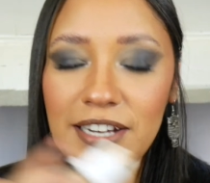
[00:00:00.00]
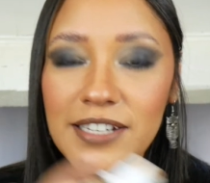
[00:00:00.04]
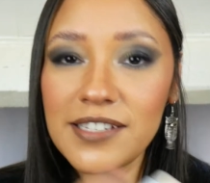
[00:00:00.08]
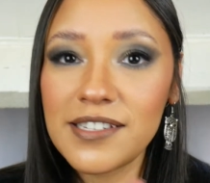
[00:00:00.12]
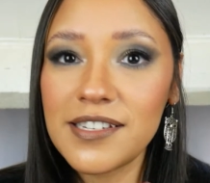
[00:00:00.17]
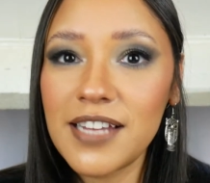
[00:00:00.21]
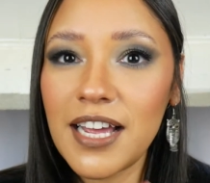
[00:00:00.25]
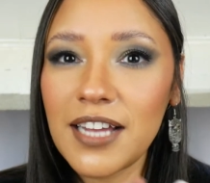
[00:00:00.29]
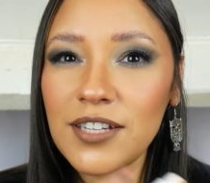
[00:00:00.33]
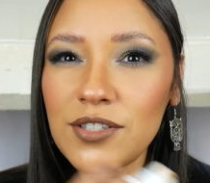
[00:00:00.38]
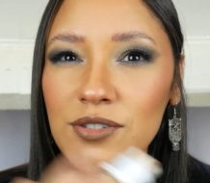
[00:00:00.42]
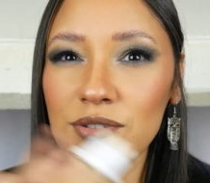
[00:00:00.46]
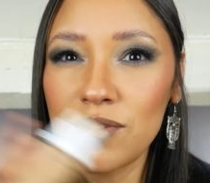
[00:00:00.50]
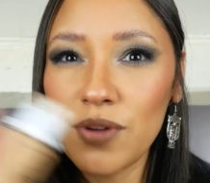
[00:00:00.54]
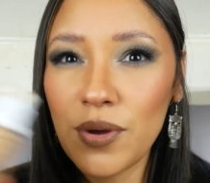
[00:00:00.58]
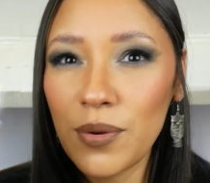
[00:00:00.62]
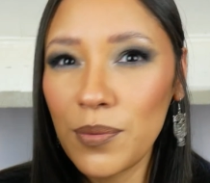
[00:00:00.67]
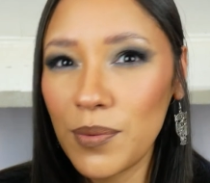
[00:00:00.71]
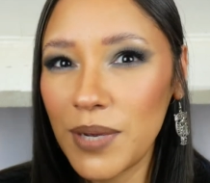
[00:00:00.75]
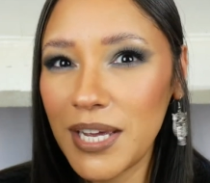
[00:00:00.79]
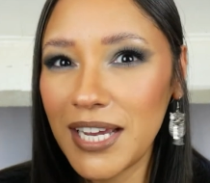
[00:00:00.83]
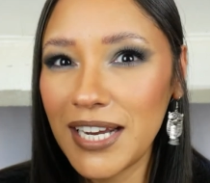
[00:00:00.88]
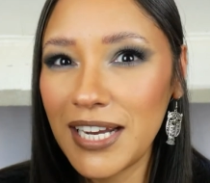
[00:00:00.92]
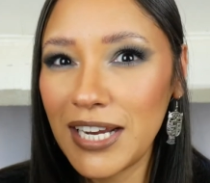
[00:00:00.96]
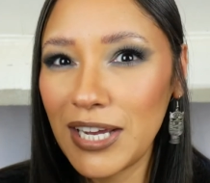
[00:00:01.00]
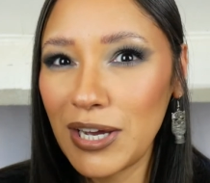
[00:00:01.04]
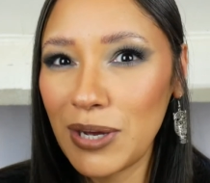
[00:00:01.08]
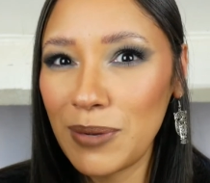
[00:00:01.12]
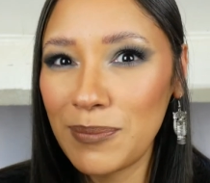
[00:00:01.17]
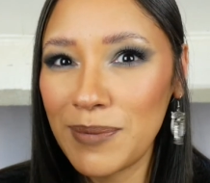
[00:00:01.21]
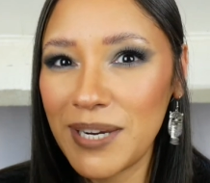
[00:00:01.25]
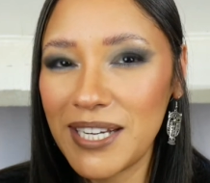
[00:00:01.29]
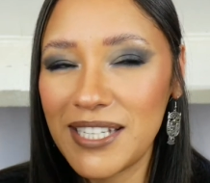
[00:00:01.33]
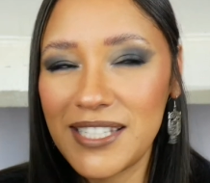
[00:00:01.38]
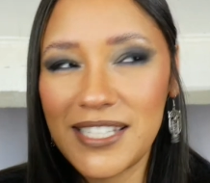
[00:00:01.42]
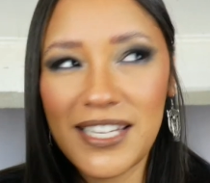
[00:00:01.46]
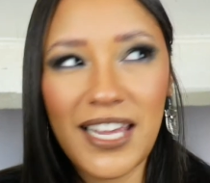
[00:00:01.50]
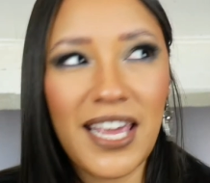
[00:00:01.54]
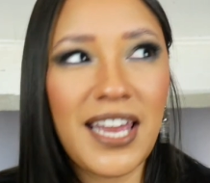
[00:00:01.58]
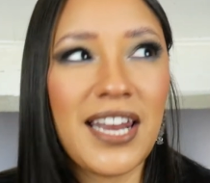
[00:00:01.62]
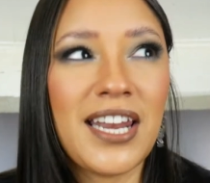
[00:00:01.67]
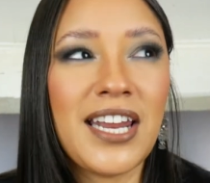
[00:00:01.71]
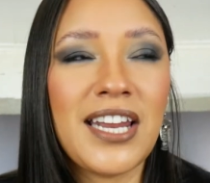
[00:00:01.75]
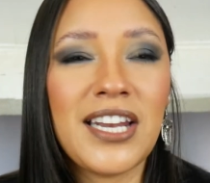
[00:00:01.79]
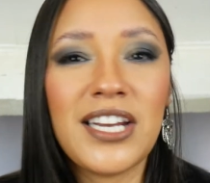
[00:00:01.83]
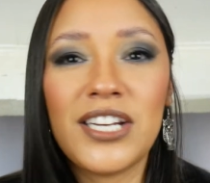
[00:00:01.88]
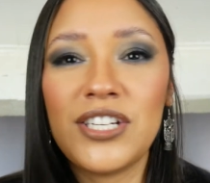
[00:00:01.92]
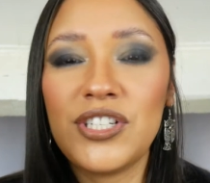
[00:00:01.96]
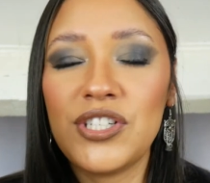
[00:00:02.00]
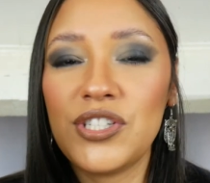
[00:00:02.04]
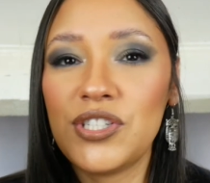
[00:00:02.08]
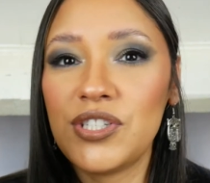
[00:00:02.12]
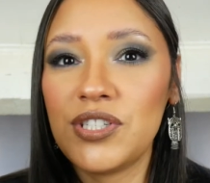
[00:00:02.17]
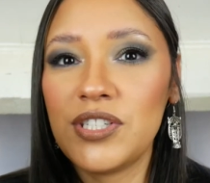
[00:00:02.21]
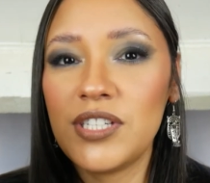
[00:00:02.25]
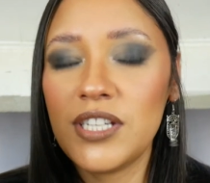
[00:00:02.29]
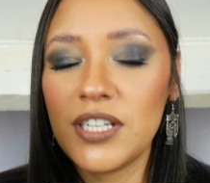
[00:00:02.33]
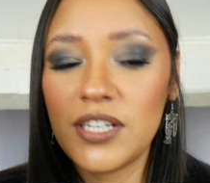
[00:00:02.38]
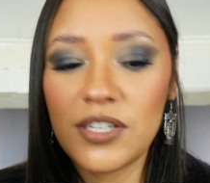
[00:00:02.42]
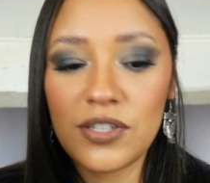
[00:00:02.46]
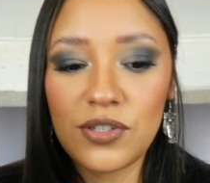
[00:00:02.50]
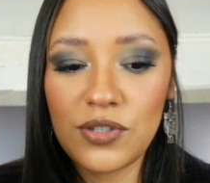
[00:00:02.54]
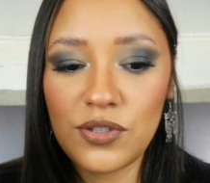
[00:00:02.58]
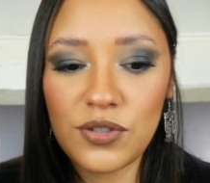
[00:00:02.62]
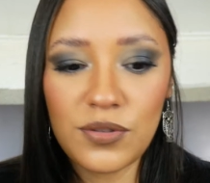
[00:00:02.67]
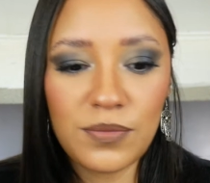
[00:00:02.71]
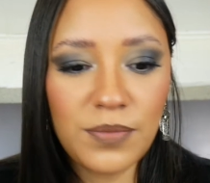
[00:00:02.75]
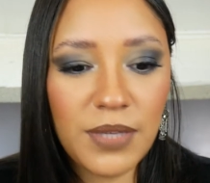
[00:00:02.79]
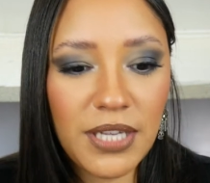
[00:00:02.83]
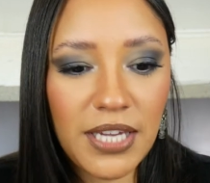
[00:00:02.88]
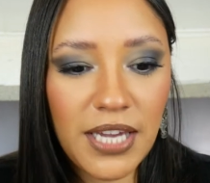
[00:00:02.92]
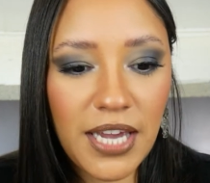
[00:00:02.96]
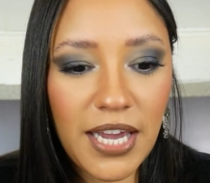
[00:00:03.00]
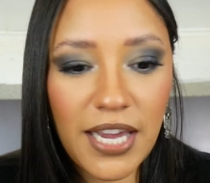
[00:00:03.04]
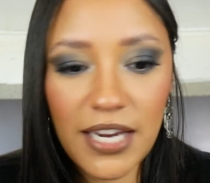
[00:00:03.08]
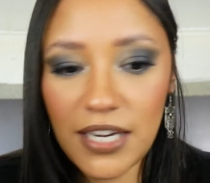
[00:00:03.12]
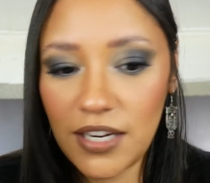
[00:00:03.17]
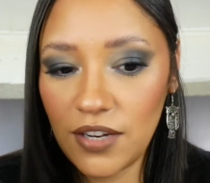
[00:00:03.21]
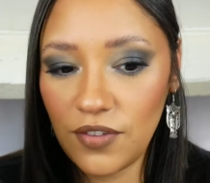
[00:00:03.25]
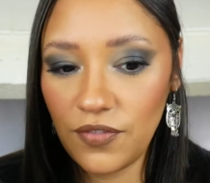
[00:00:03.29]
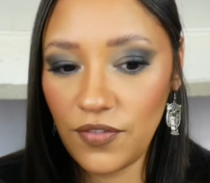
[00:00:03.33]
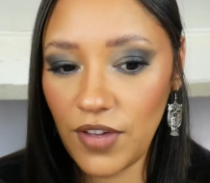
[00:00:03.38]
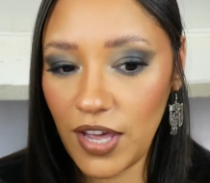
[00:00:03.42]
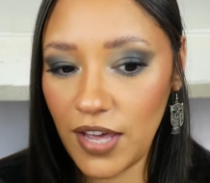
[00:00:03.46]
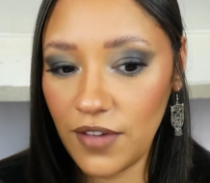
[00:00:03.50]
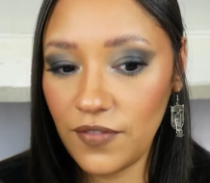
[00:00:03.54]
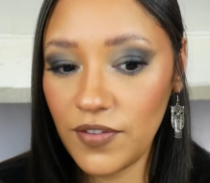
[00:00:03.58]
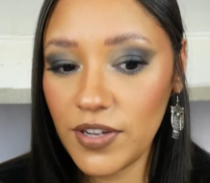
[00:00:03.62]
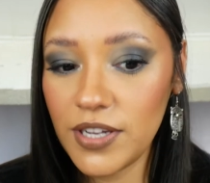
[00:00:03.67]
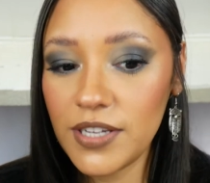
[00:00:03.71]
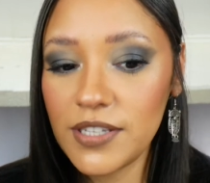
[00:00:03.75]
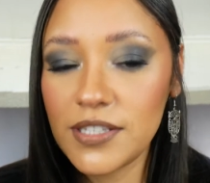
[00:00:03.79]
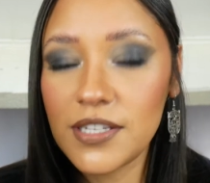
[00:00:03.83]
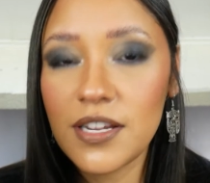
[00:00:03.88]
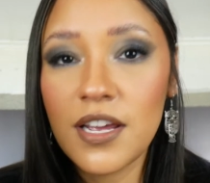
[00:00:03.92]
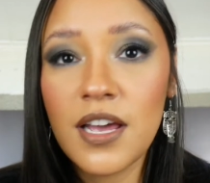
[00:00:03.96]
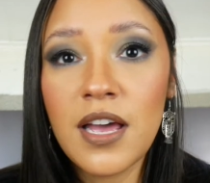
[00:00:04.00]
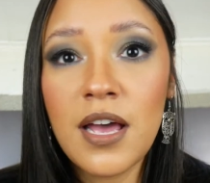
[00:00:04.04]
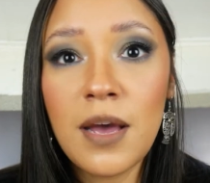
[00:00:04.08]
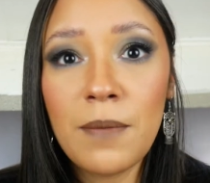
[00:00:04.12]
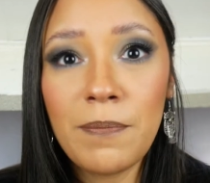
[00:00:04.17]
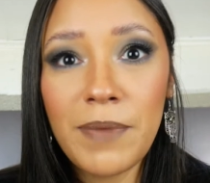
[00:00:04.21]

It sat so weirdly on my skin and it just didn't do me any favors,